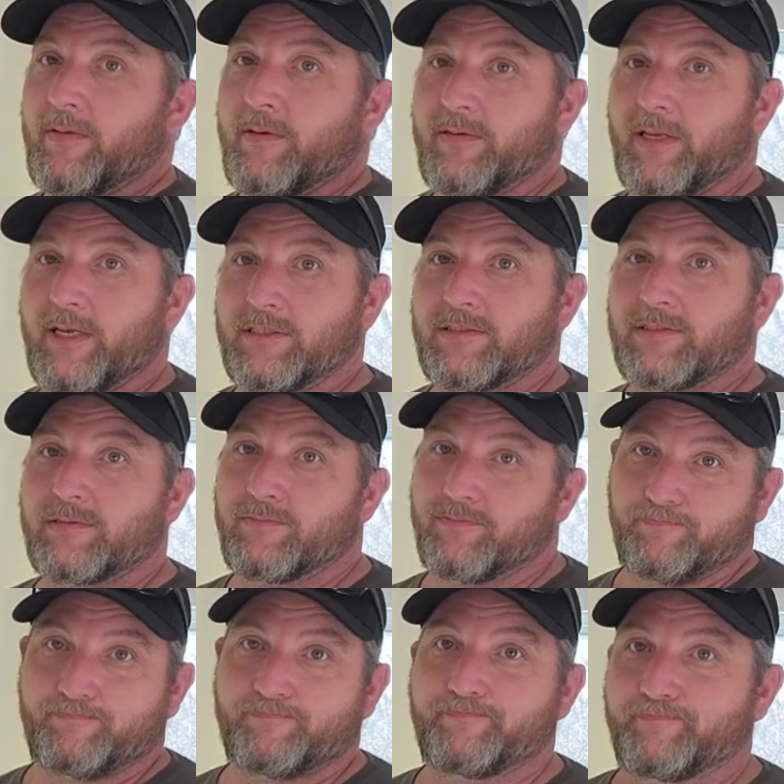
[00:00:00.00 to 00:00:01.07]
that's
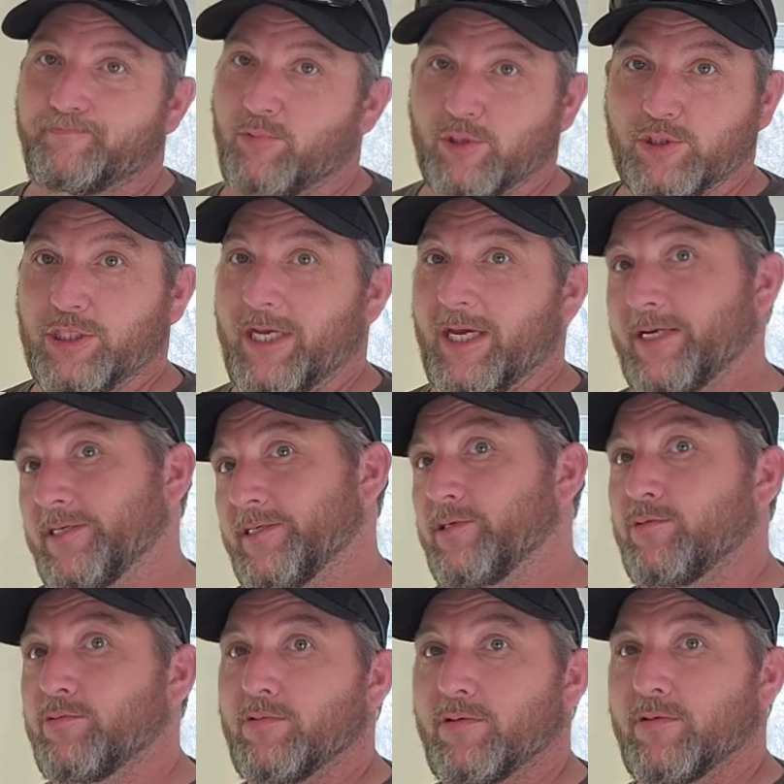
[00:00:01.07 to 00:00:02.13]
what you got to
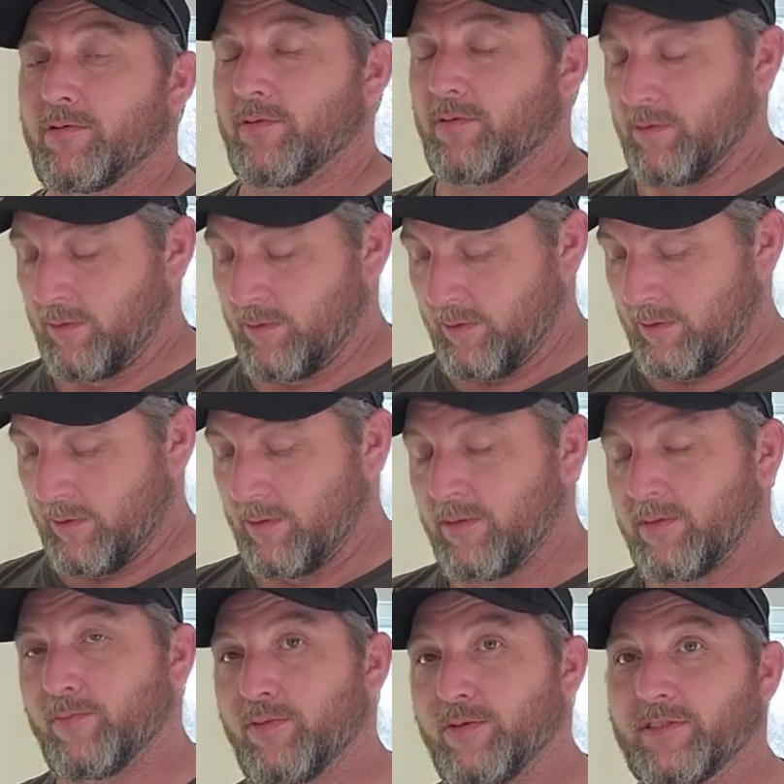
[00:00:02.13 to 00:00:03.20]
do to
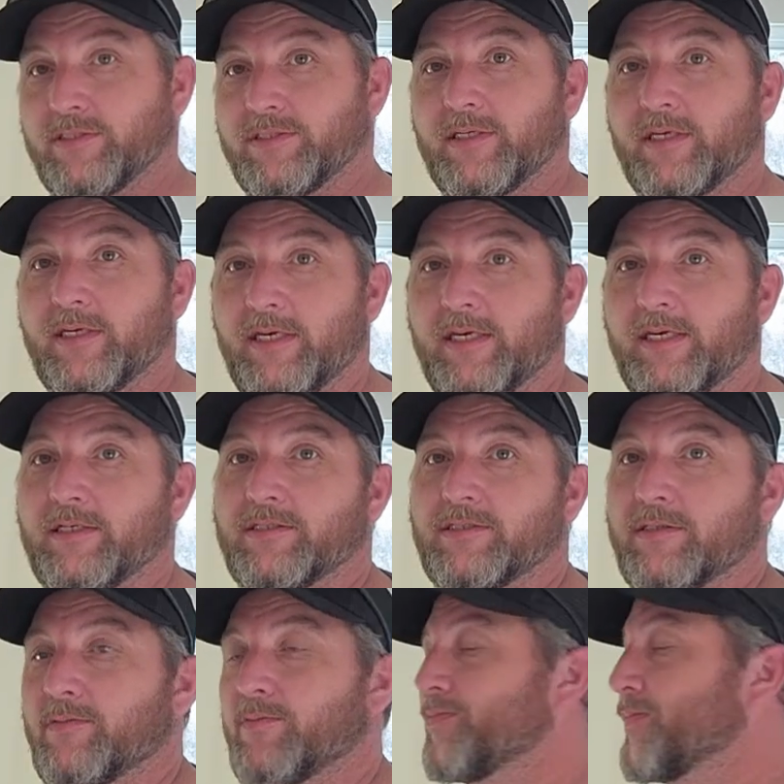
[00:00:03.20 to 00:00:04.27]
put this thing in. So